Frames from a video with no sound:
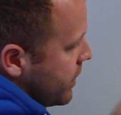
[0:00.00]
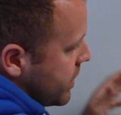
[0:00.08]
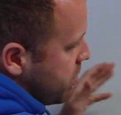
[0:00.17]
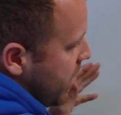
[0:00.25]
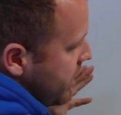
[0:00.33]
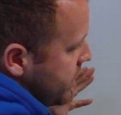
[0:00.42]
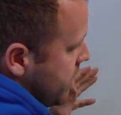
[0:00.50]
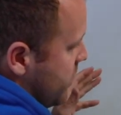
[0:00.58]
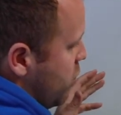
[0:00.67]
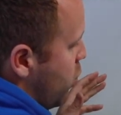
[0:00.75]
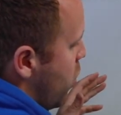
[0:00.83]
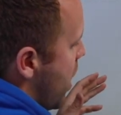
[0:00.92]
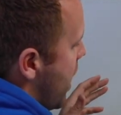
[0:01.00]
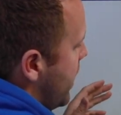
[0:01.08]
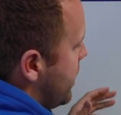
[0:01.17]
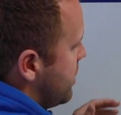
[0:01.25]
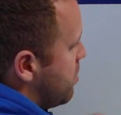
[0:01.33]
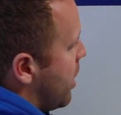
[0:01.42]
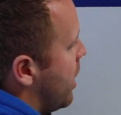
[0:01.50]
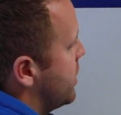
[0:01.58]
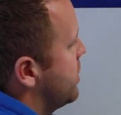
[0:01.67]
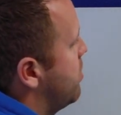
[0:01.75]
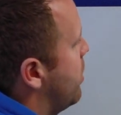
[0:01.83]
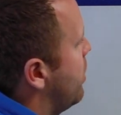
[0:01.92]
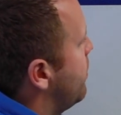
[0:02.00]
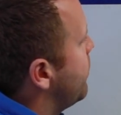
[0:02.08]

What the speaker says: the space as wide as possible,